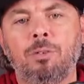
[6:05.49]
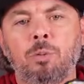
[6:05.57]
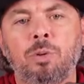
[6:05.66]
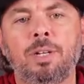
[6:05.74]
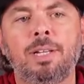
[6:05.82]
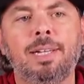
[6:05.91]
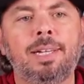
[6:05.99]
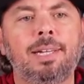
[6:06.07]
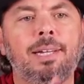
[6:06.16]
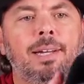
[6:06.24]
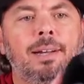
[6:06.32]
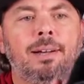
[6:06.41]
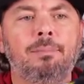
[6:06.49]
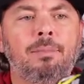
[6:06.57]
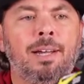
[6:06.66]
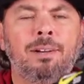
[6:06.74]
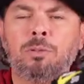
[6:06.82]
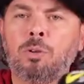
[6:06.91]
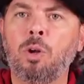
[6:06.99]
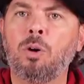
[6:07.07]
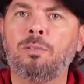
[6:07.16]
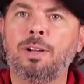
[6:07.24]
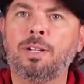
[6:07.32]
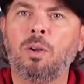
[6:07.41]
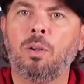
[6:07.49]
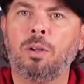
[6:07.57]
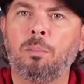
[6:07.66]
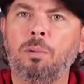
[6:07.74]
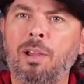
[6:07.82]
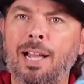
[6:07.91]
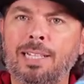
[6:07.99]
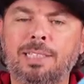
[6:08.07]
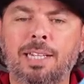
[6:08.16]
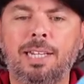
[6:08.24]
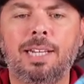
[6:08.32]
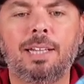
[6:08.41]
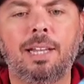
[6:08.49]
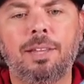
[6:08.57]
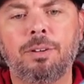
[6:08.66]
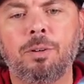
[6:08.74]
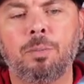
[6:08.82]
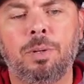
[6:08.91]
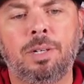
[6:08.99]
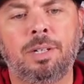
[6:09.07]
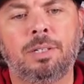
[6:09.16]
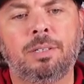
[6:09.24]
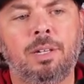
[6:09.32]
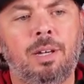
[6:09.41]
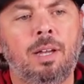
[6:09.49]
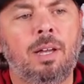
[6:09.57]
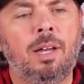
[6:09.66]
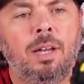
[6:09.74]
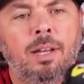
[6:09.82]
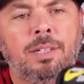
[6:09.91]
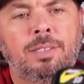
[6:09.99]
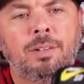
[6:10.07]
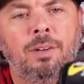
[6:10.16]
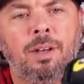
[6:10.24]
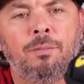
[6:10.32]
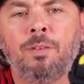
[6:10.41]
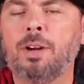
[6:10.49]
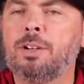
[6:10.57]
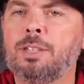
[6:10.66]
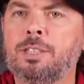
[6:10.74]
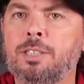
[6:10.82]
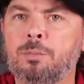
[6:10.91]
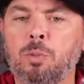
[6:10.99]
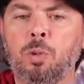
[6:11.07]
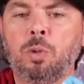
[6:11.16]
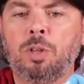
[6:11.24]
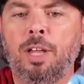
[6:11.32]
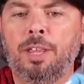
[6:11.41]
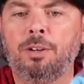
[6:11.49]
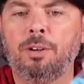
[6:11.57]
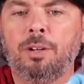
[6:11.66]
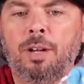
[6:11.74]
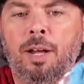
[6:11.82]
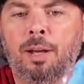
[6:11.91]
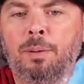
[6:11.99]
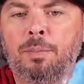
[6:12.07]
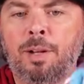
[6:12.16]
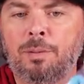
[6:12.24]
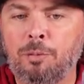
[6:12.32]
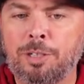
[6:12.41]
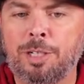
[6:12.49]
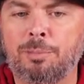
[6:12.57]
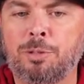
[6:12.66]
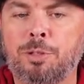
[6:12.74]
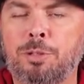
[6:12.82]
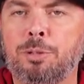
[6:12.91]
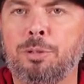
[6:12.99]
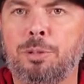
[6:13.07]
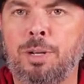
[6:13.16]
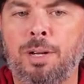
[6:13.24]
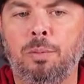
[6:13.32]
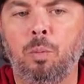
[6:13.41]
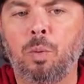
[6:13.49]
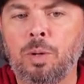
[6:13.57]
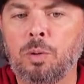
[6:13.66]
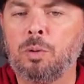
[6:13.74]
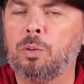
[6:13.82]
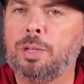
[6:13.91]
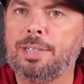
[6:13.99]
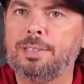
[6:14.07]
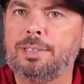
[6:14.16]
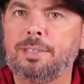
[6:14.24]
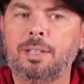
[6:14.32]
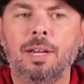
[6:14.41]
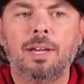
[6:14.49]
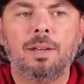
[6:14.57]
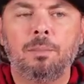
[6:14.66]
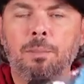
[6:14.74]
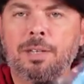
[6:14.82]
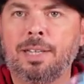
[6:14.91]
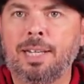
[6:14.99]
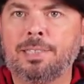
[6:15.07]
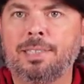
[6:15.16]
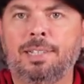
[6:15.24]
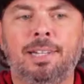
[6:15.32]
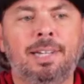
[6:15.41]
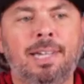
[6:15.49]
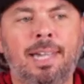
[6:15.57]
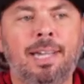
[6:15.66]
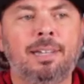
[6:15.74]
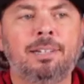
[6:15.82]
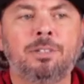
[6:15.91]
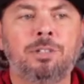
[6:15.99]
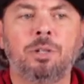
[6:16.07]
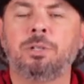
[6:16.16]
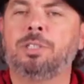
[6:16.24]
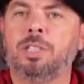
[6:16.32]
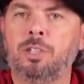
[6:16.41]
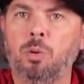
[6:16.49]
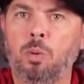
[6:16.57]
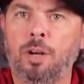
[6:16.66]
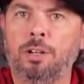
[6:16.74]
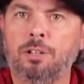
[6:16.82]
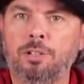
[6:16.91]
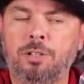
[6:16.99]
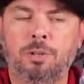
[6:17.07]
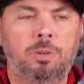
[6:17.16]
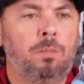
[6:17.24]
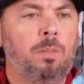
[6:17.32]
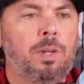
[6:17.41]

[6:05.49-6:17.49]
of a really, I don't know if I'd call it a plasticky leather, but it's a very smooth leather, which I'm sure will crease, but that's, again, shows that you wear your shoe.